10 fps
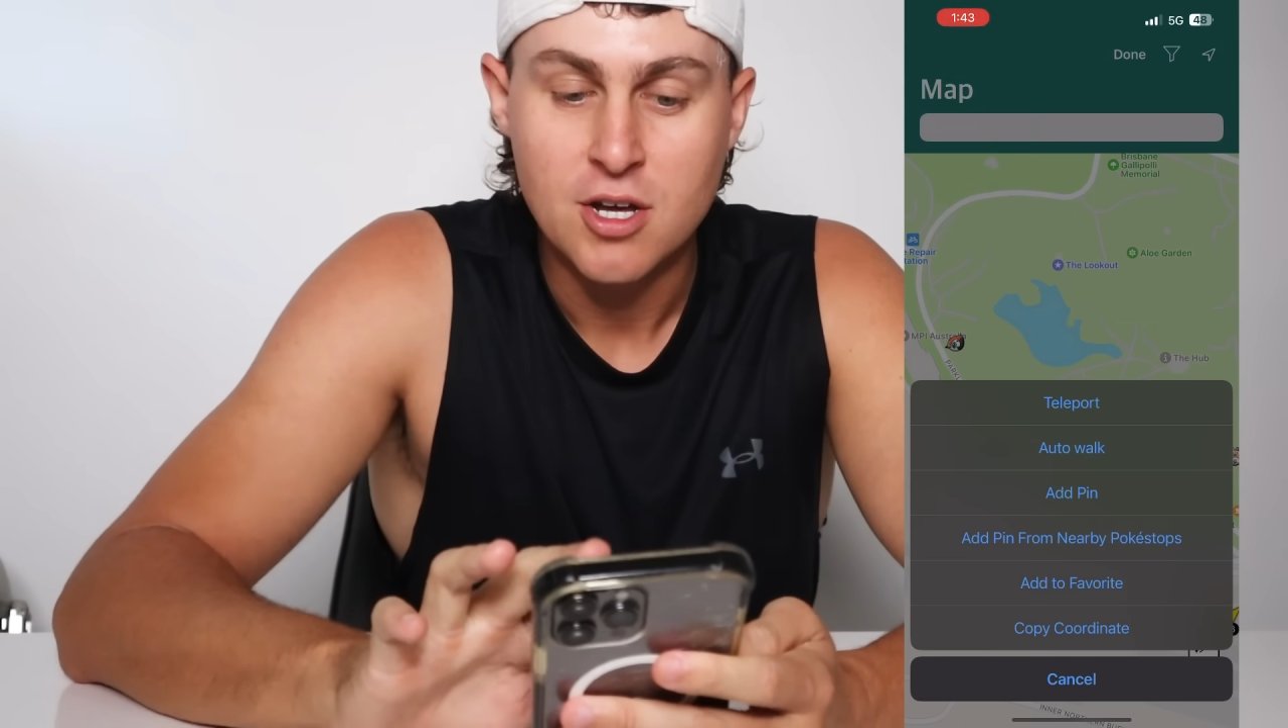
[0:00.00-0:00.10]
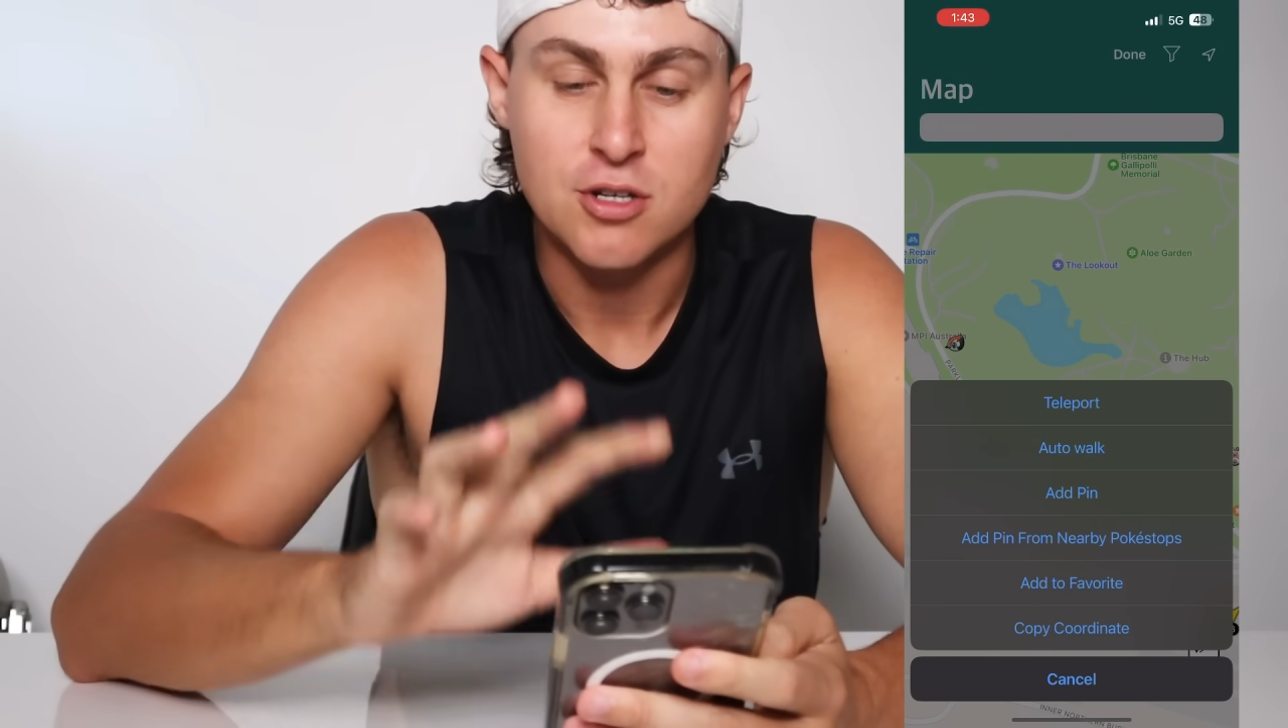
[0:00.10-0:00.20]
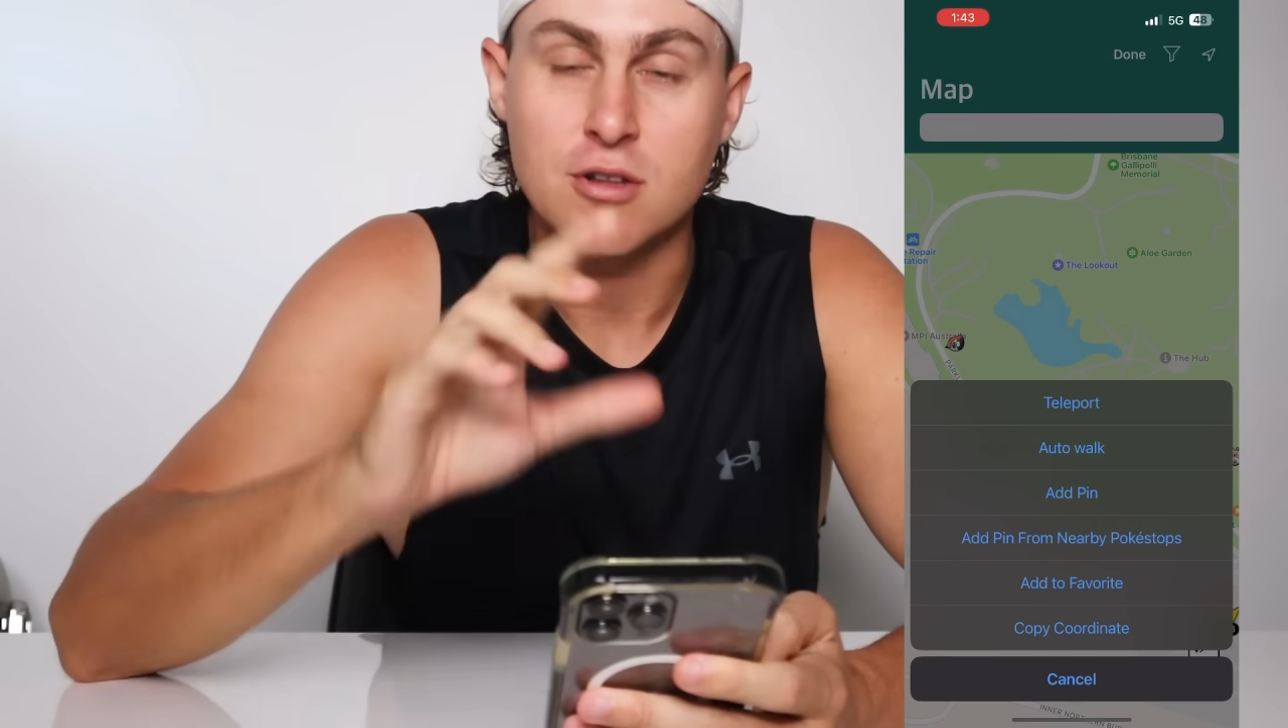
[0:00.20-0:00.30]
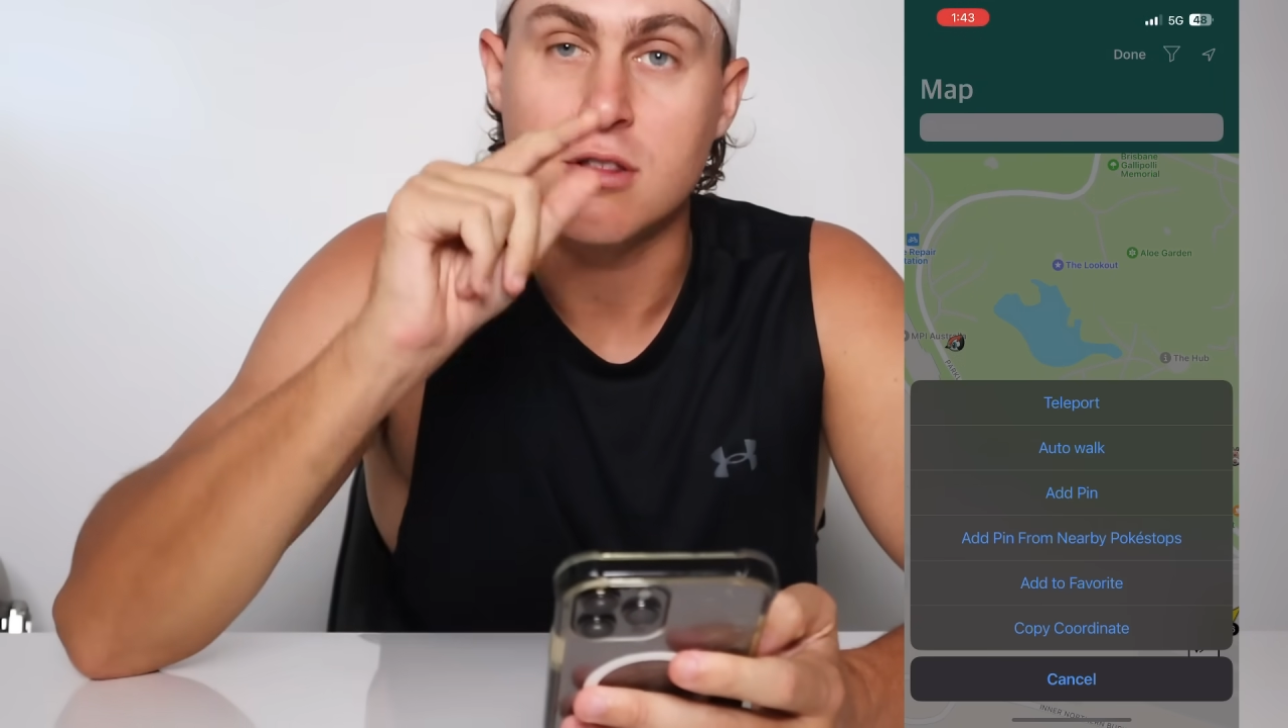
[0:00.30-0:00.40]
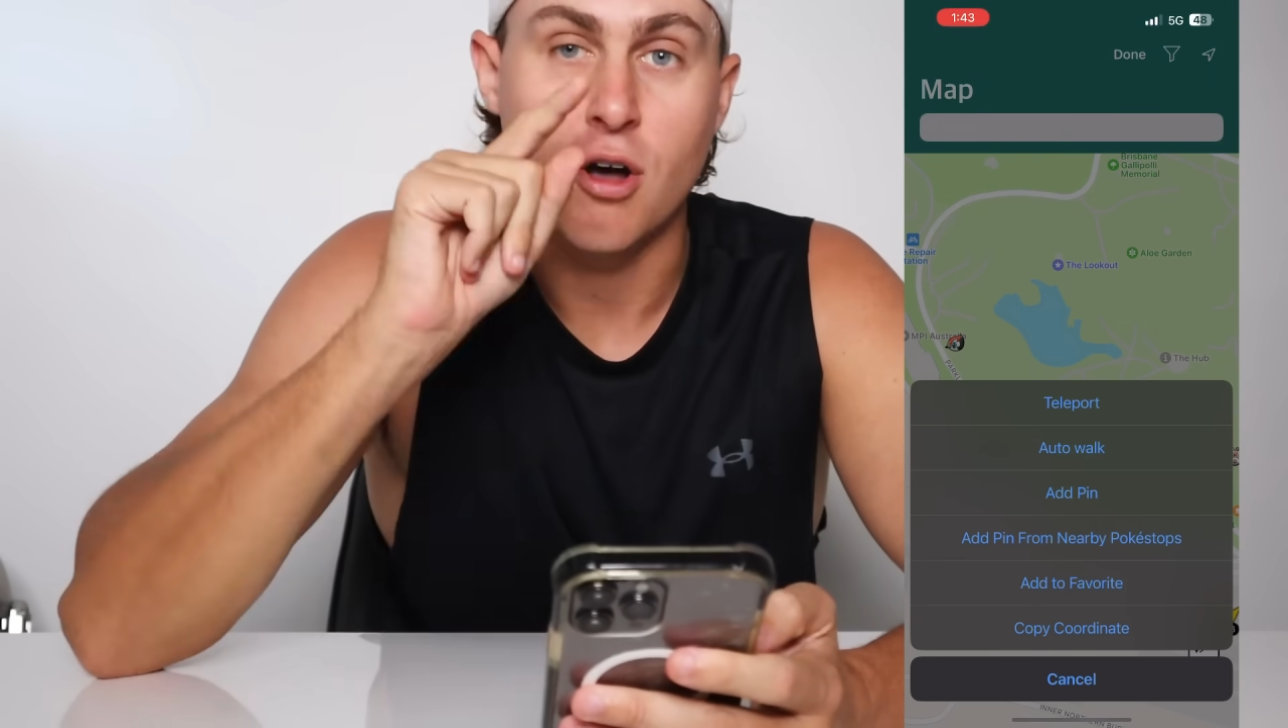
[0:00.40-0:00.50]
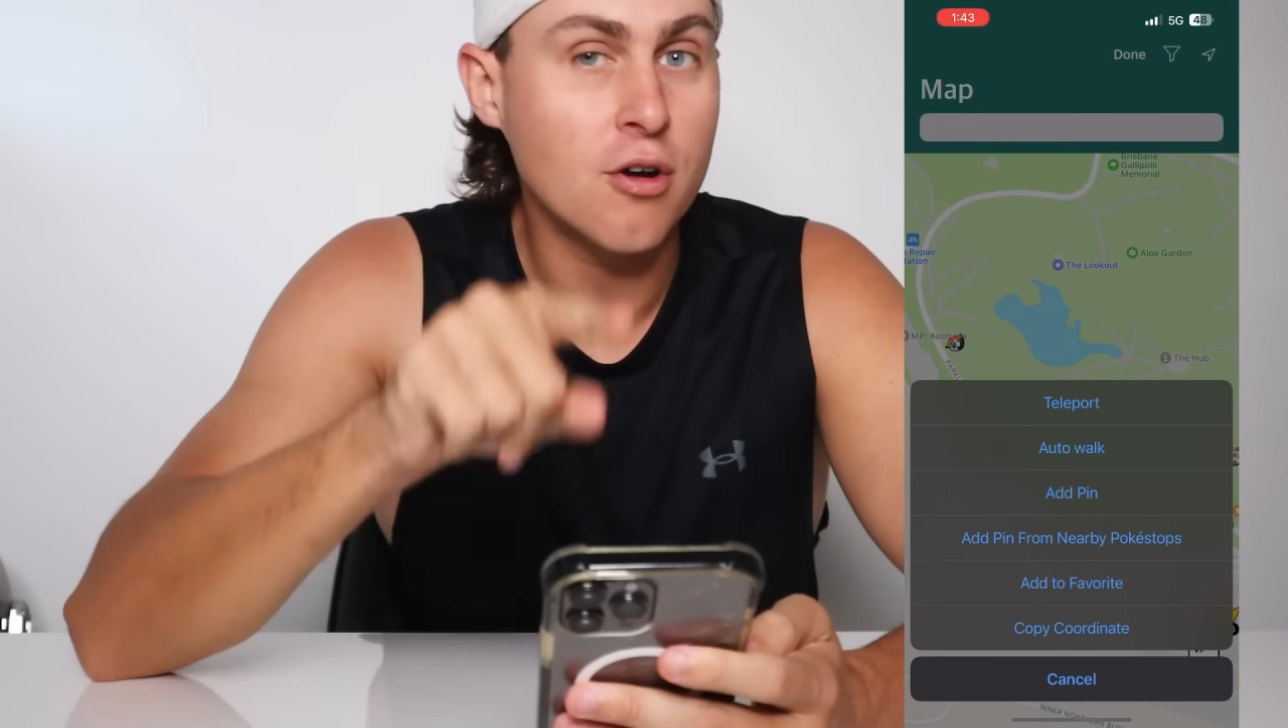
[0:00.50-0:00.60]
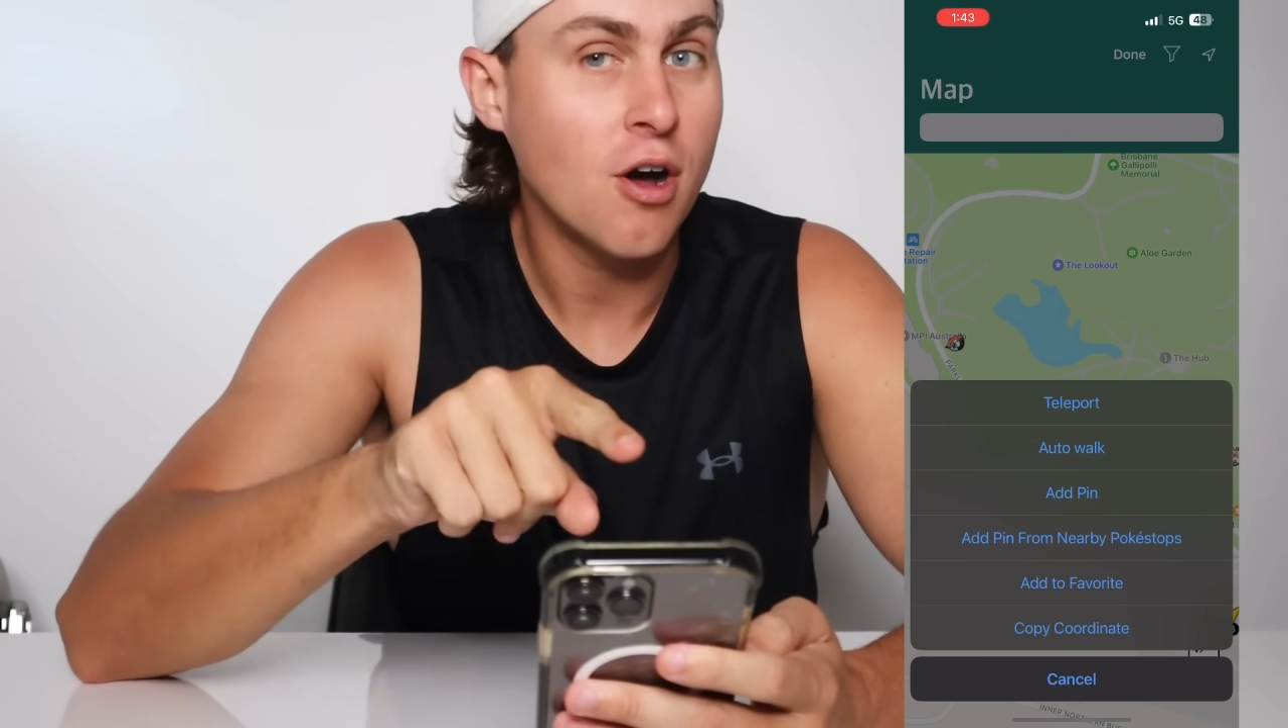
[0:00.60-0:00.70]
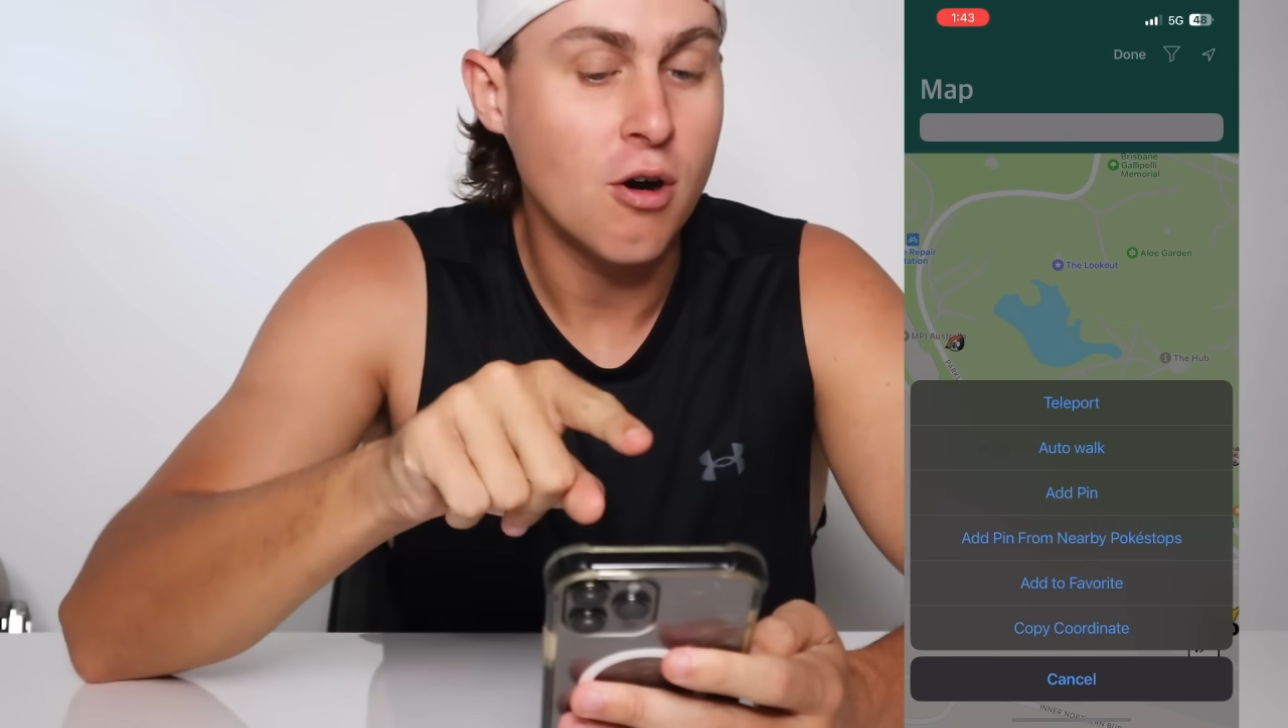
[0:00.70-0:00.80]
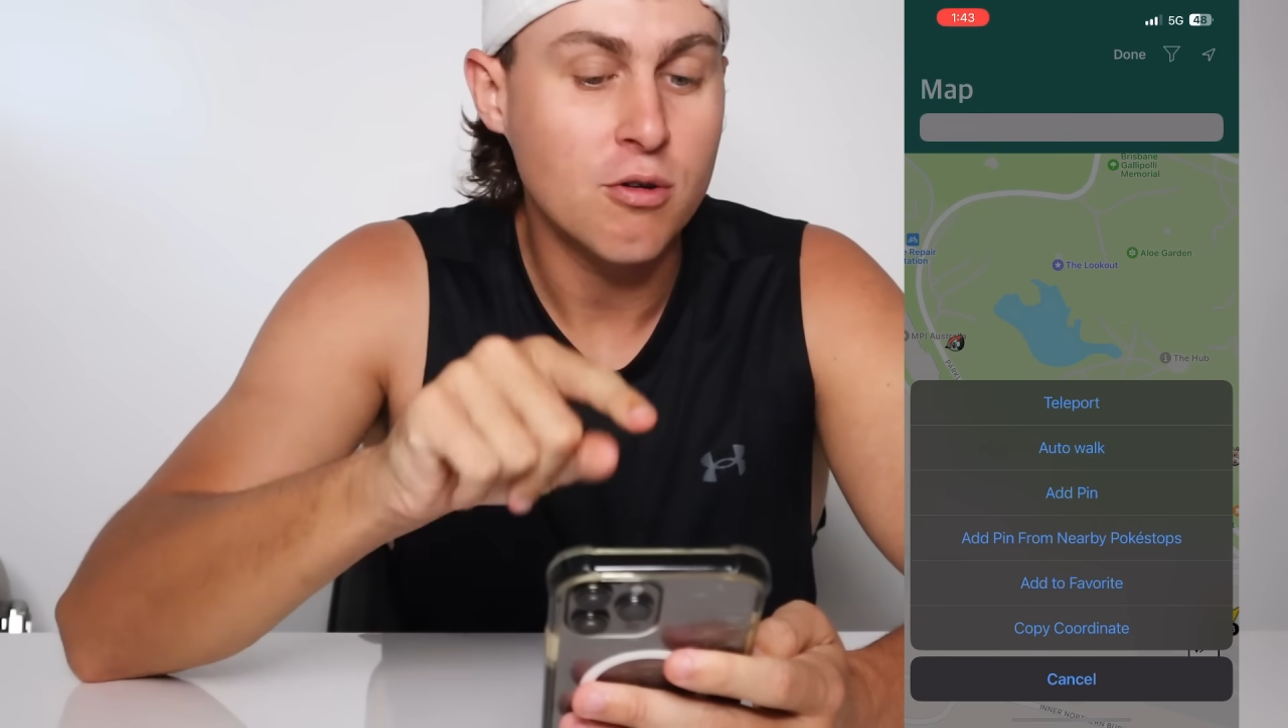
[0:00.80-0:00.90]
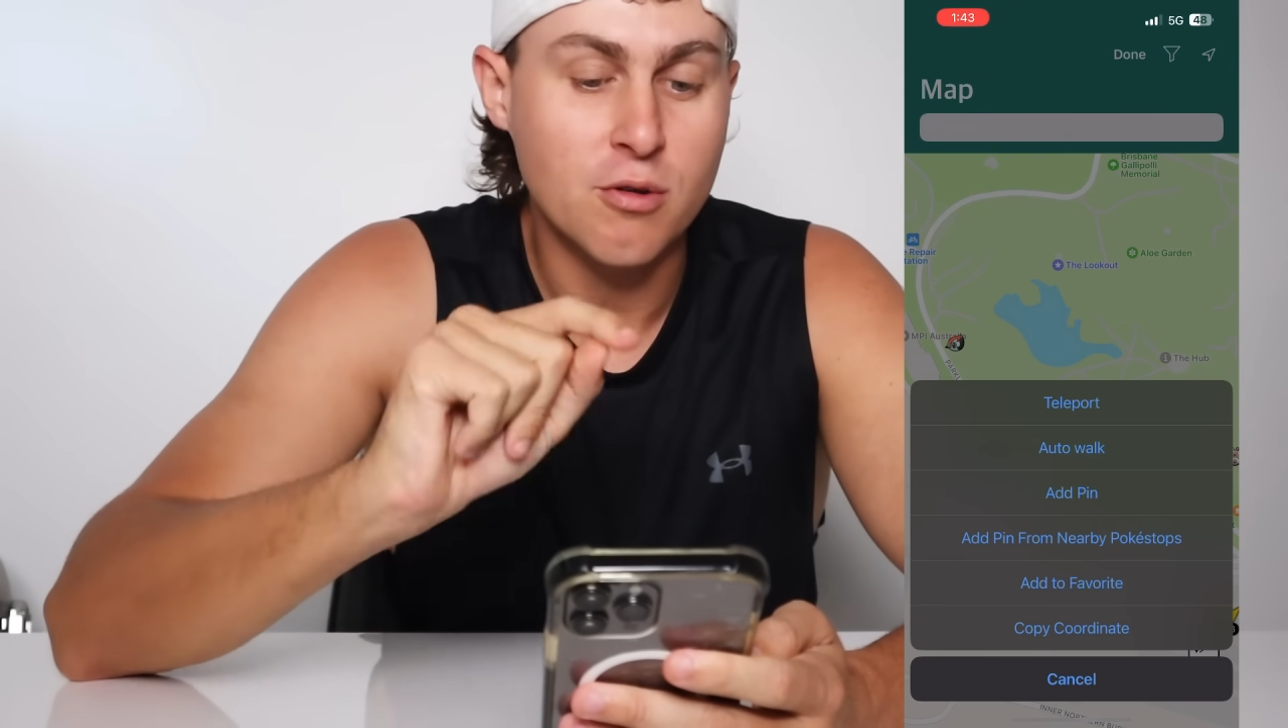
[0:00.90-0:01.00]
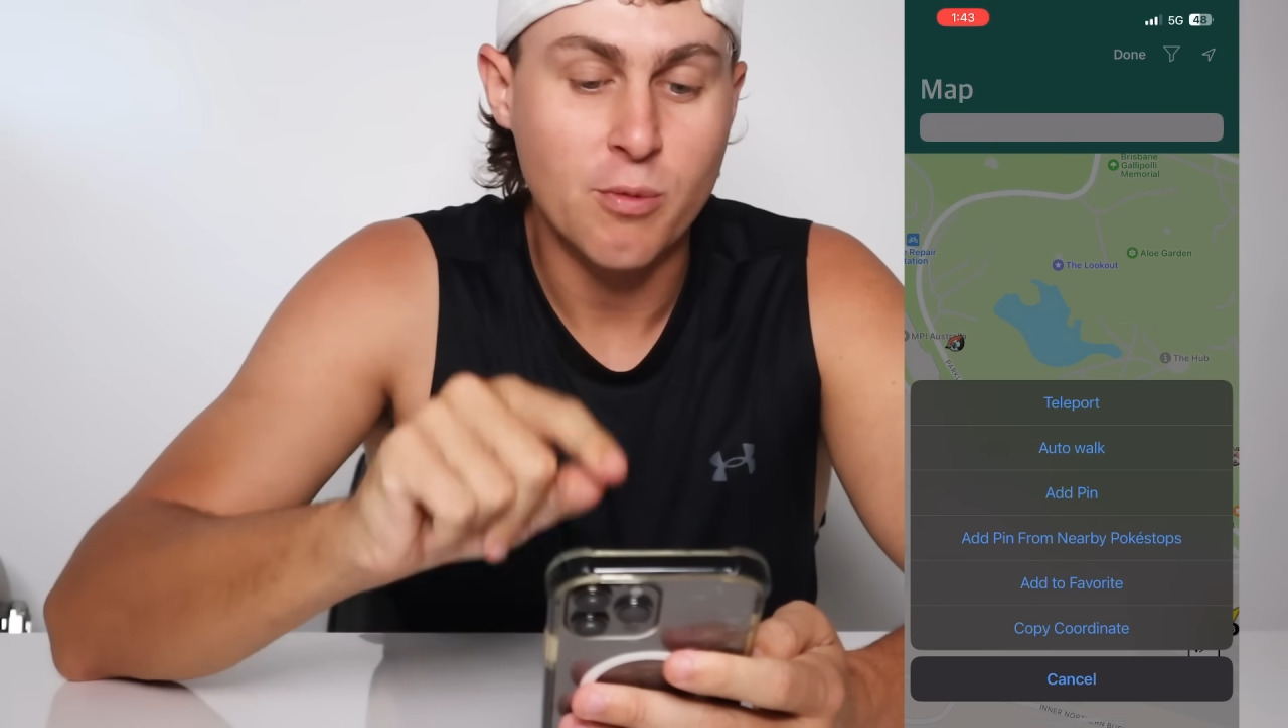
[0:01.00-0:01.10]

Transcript: you long hold or